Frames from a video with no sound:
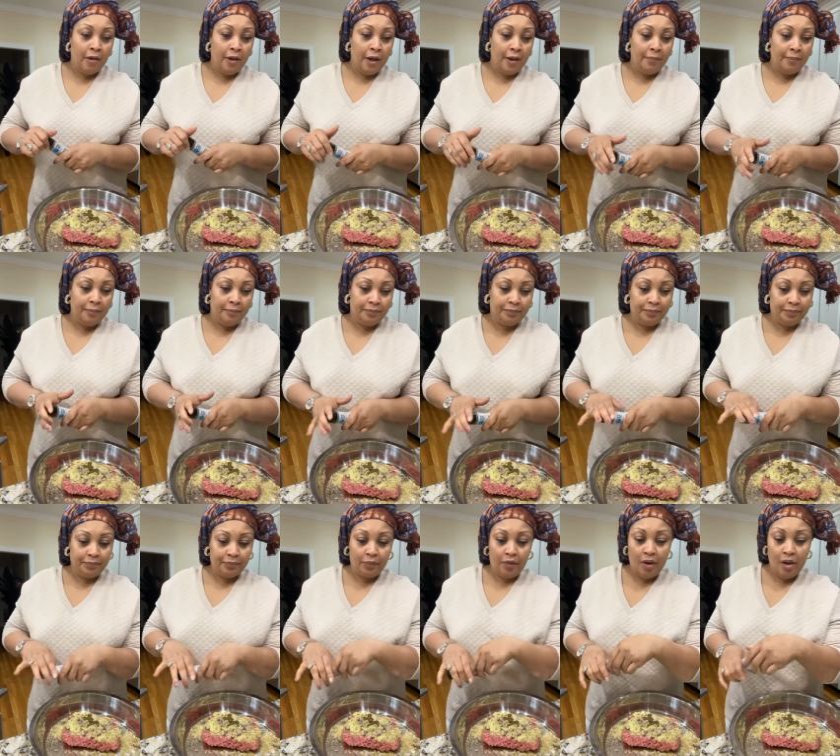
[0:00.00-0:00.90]
Okay.
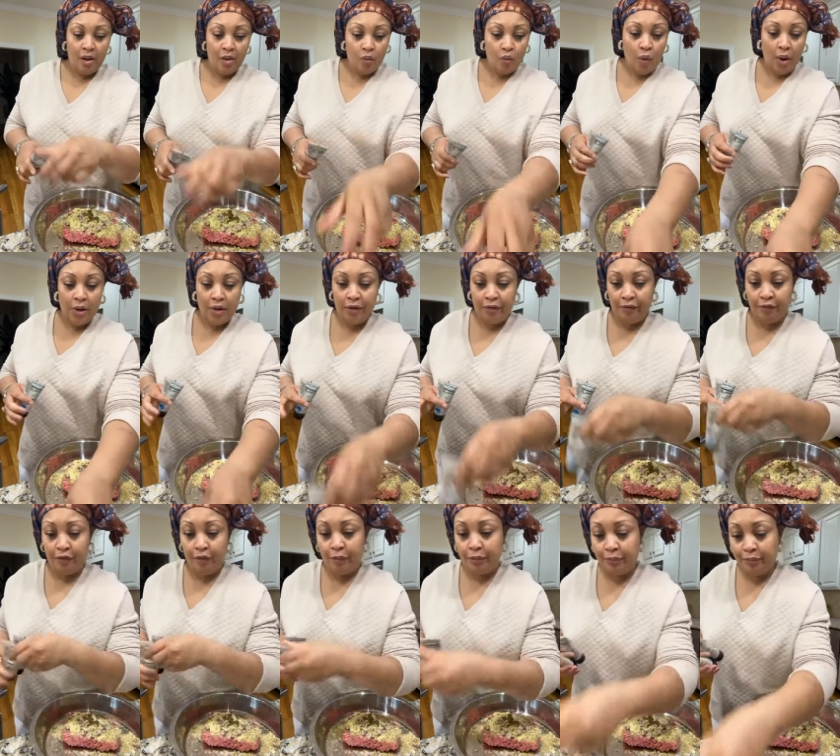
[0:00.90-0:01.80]

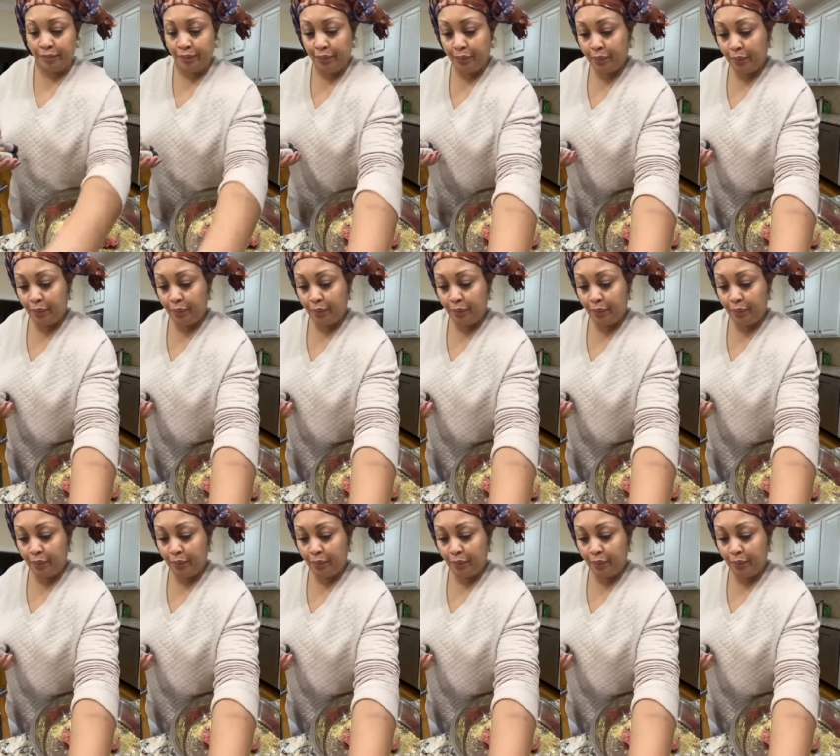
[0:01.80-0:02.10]
Wonderful.